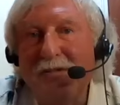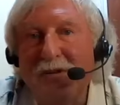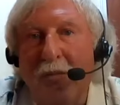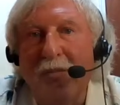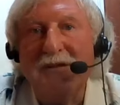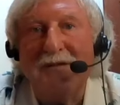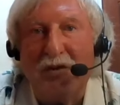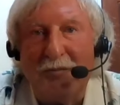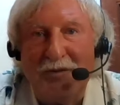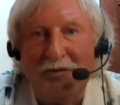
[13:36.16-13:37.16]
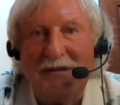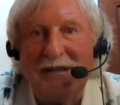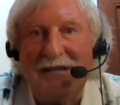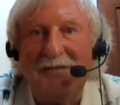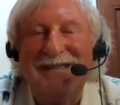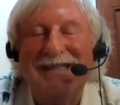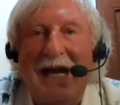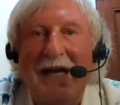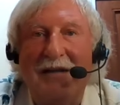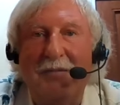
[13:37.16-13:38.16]
so much of our immune system is
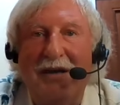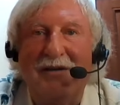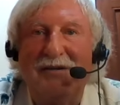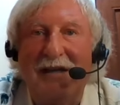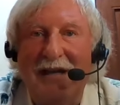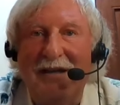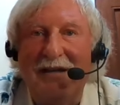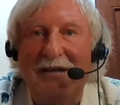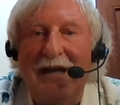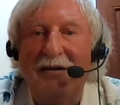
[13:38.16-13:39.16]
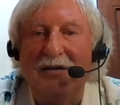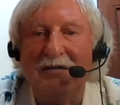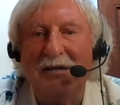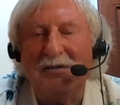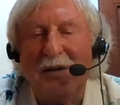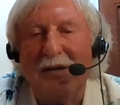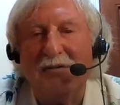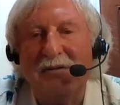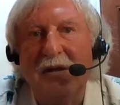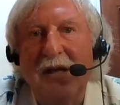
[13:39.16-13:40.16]
guided by our psyche. I learned this when I
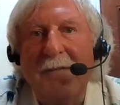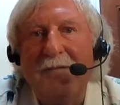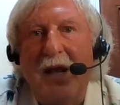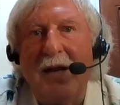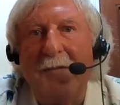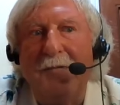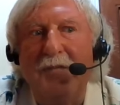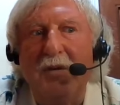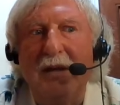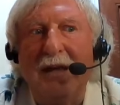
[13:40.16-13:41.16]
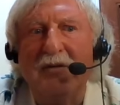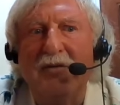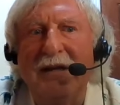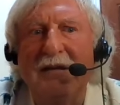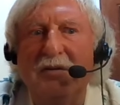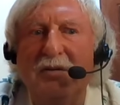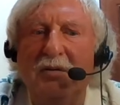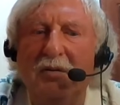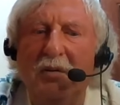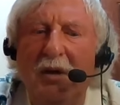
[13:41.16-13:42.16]
was getting ready
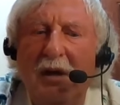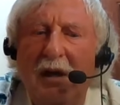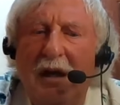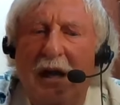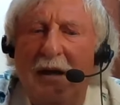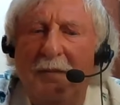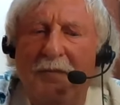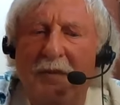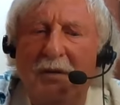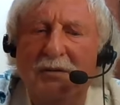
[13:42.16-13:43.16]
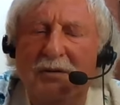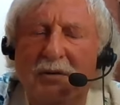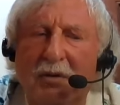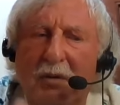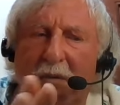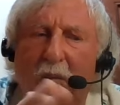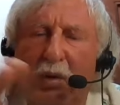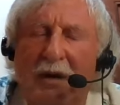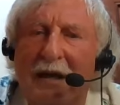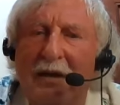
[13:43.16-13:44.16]
to uh,
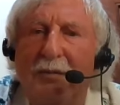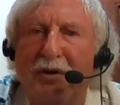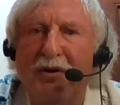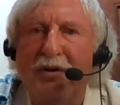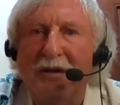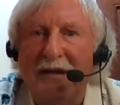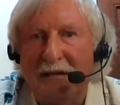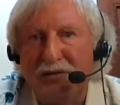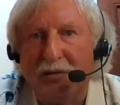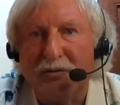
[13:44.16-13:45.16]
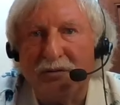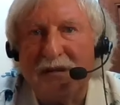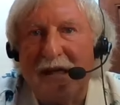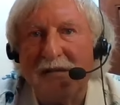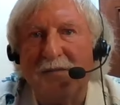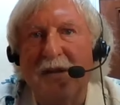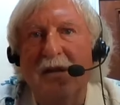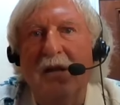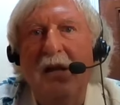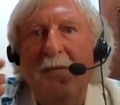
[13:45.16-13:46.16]
work on the burn unit at Children's
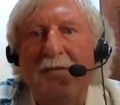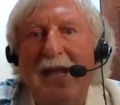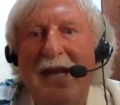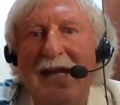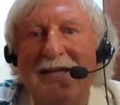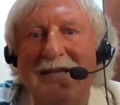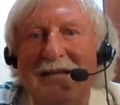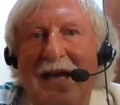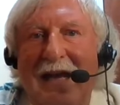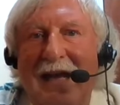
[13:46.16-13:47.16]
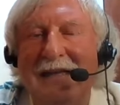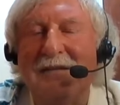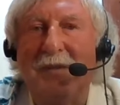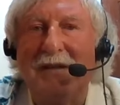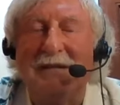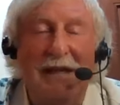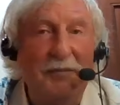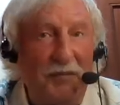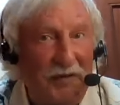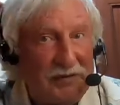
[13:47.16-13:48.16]
Hospital. And I asked my psych
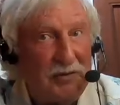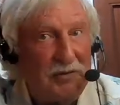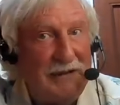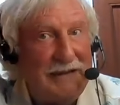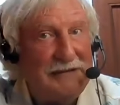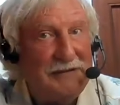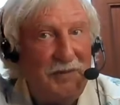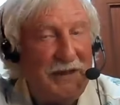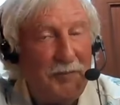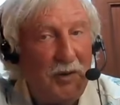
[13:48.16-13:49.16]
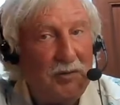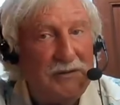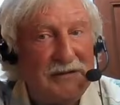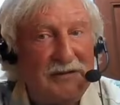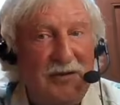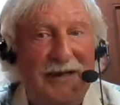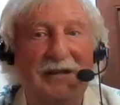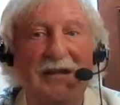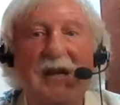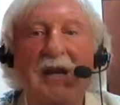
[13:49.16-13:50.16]
professor to teach me hypnosis so I
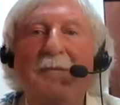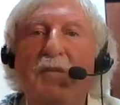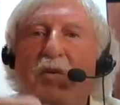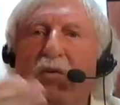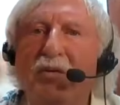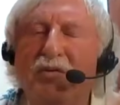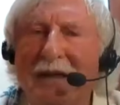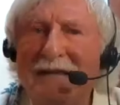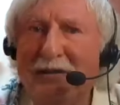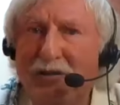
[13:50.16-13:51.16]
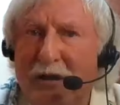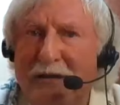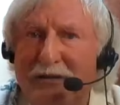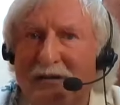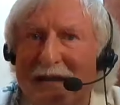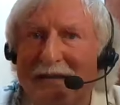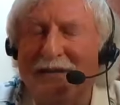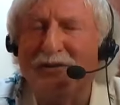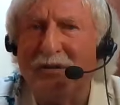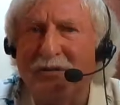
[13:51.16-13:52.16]
could do the dressing changes on
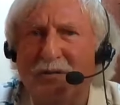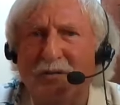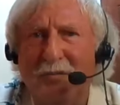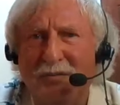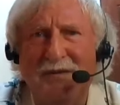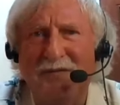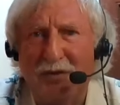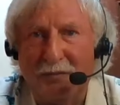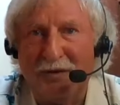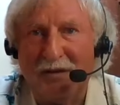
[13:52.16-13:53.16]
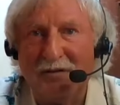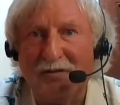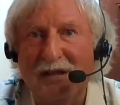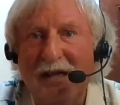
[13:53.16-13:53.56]
these children with severe burns